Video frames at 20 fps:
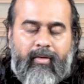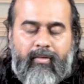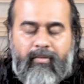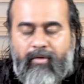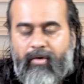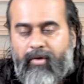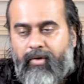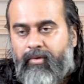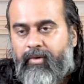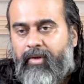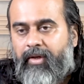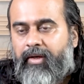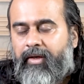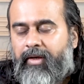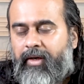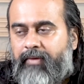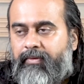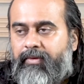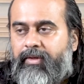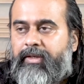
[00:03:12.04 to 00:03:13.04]
What do the
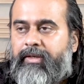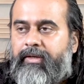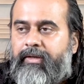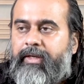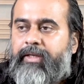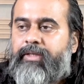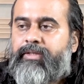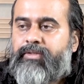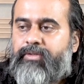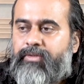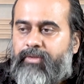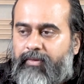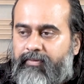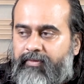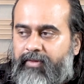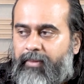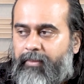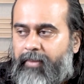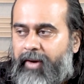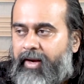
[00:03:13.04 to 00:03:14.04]
clever tricks of
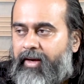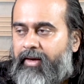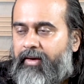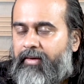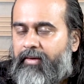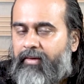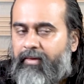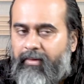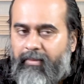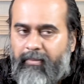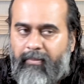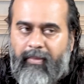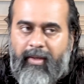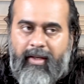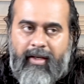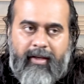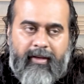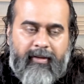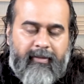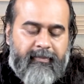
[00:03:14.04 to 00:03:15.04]
the mind
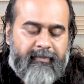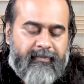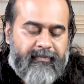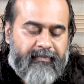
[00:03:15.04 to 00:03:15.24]
mean?